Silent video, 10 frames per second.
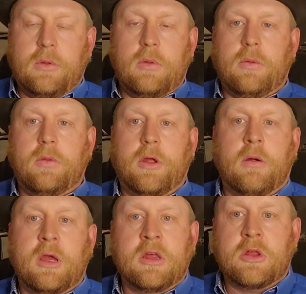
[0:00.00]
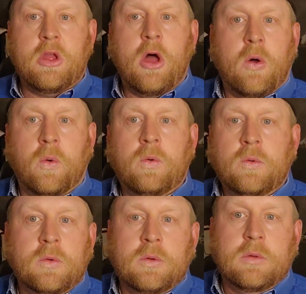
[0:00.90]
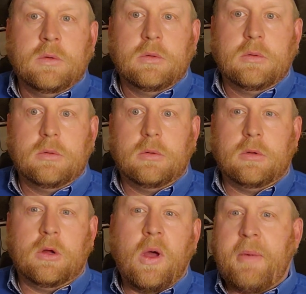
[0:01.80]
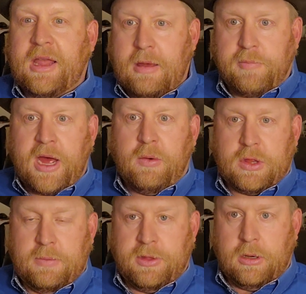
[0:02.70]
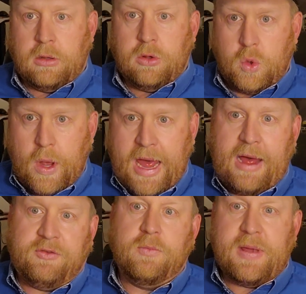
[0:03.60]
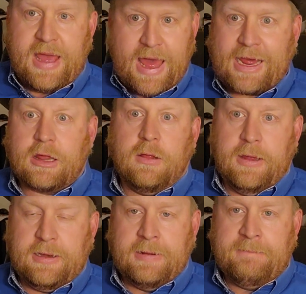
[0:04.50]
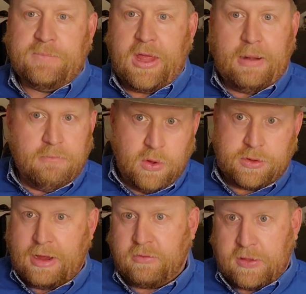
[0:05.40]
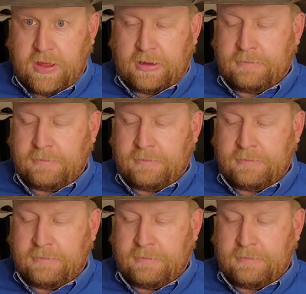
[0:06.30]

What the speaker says: there is no, I might get by with something. You have to be excellent at most everything.